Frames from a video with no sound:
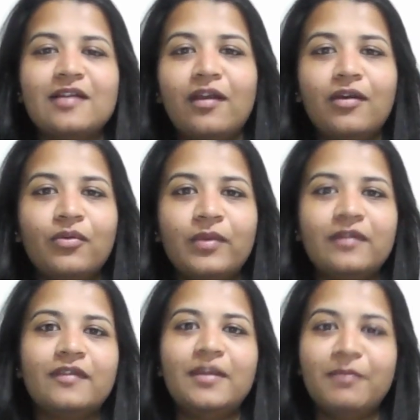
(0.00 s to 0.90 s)
along
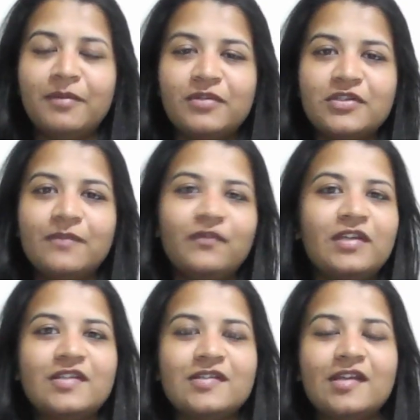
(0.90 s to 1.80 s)
with the membership
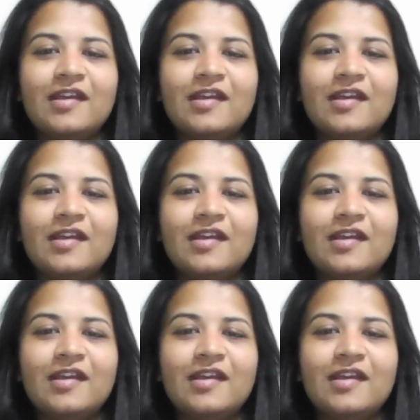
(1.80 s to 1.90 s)
fees